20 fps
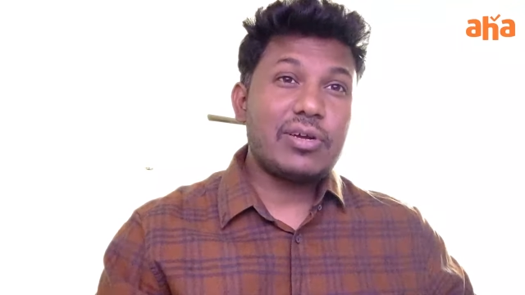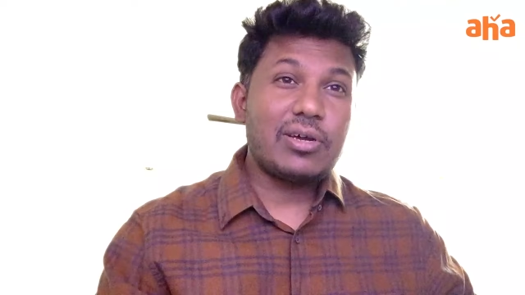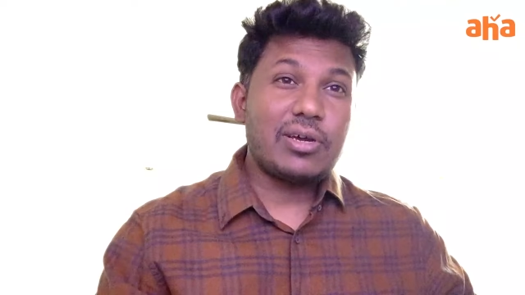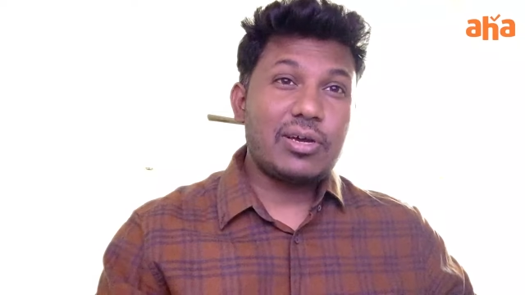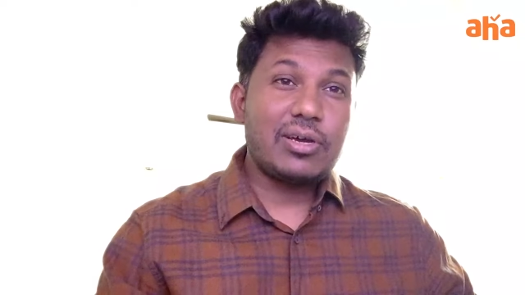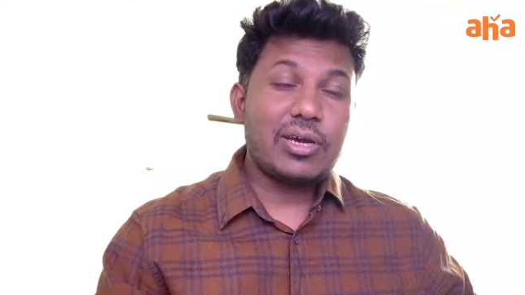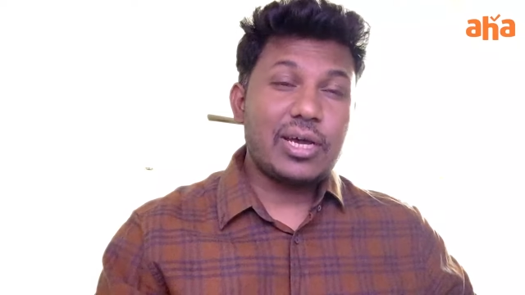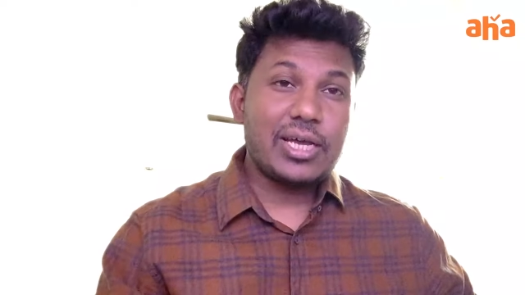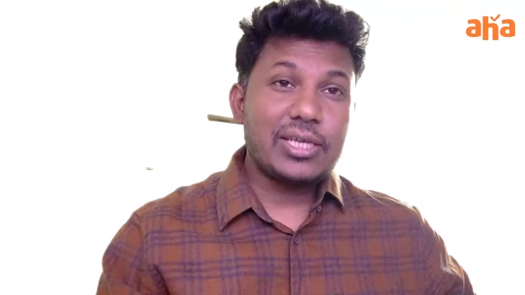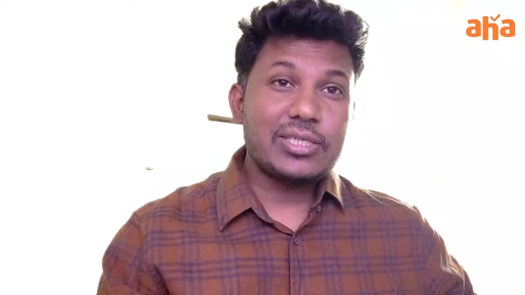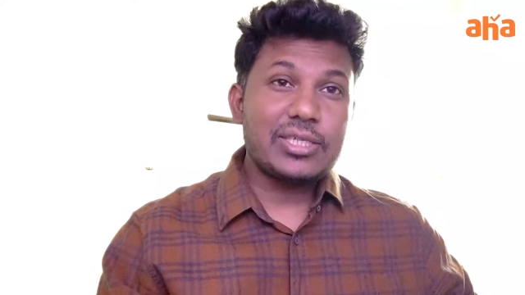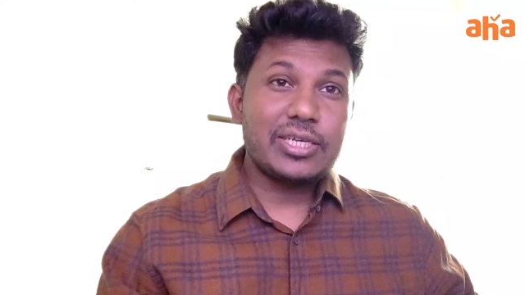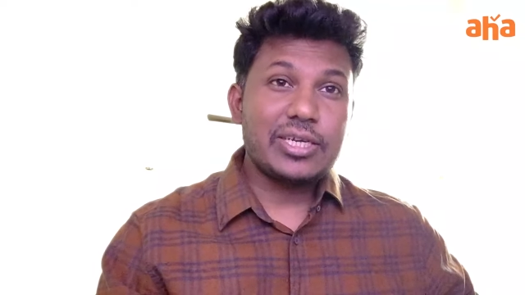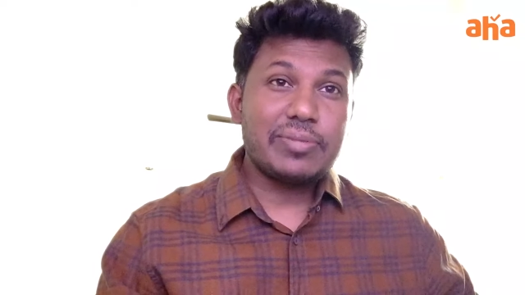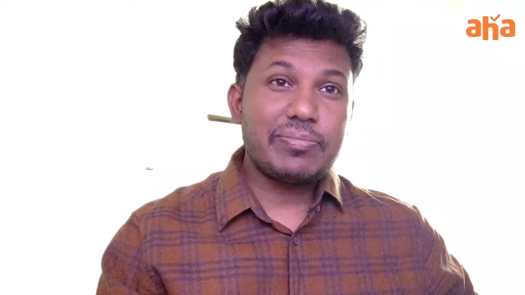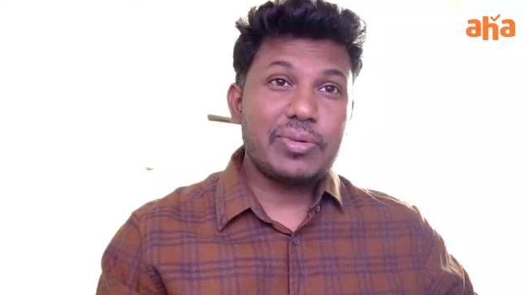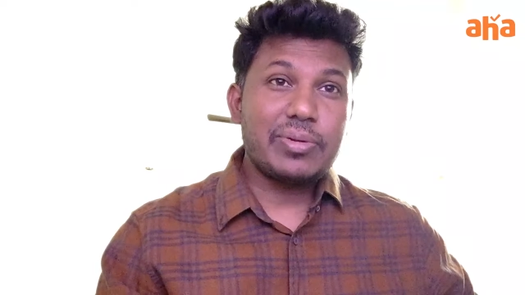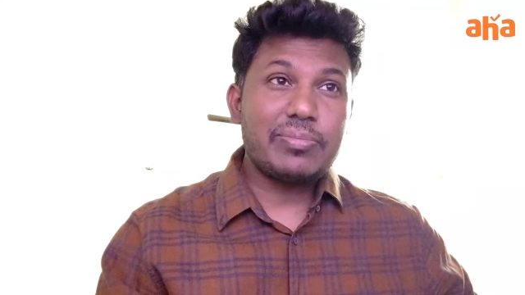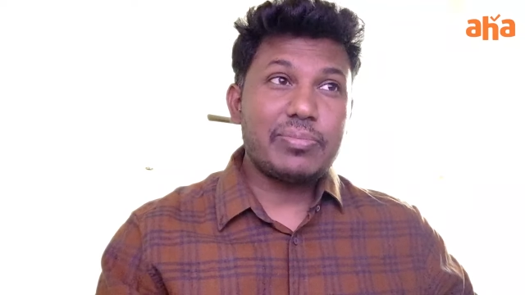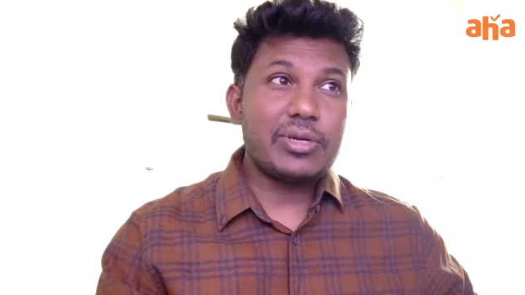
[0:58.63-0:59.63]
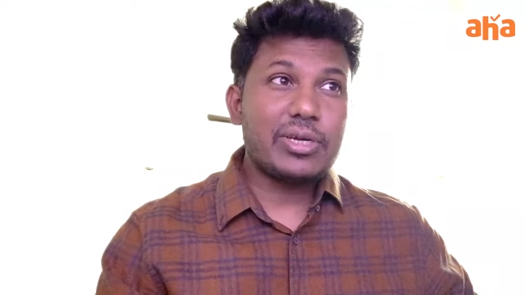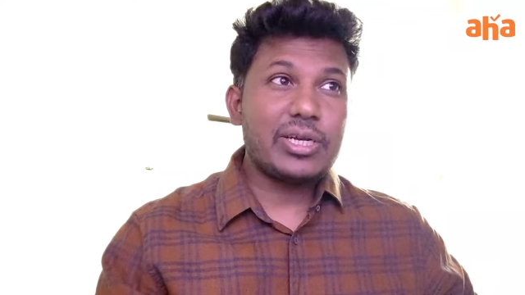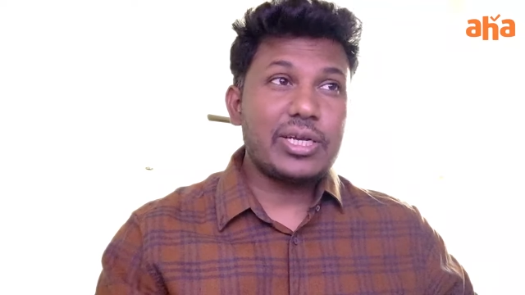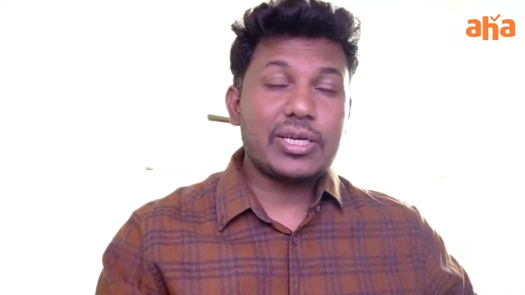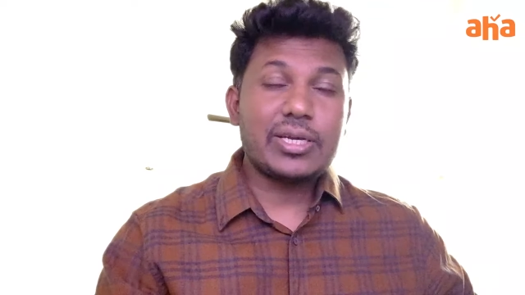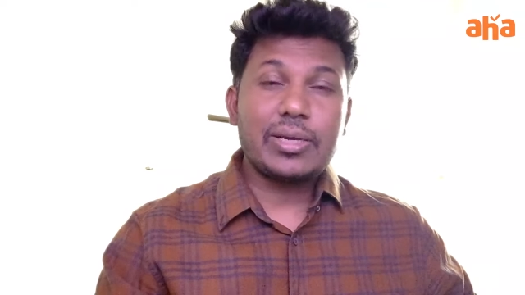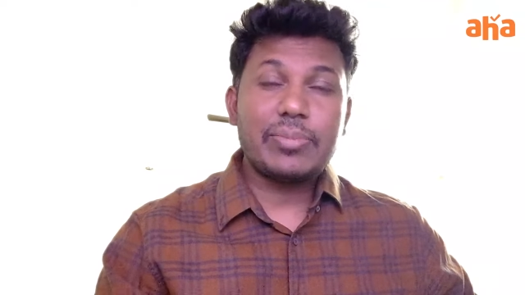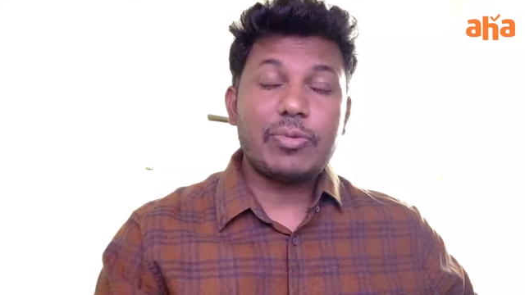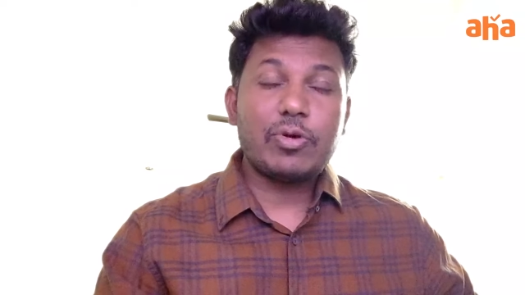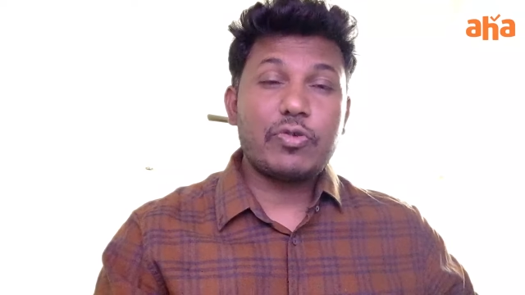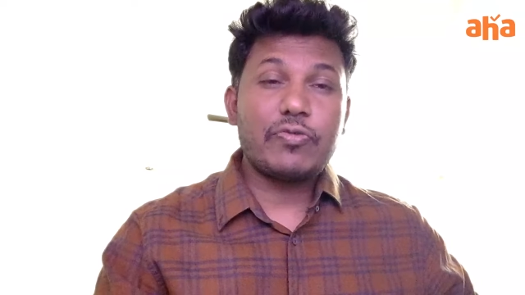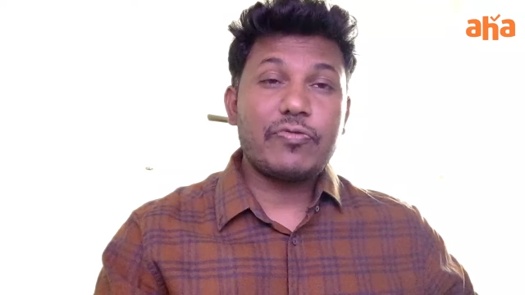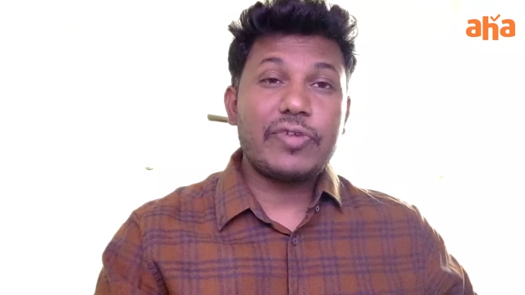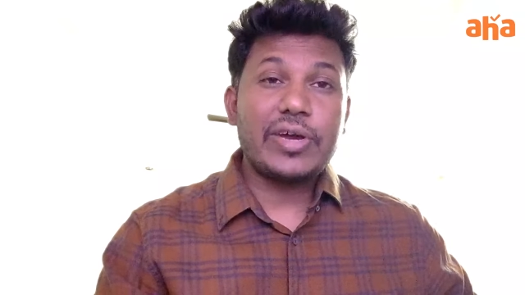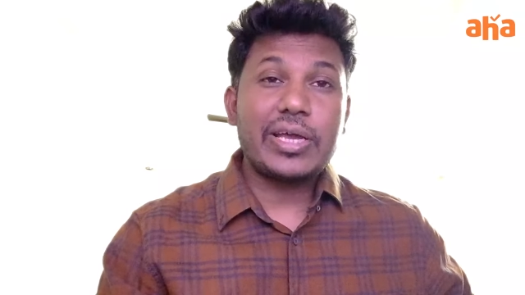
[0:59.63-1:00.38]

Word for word: as I remember, like about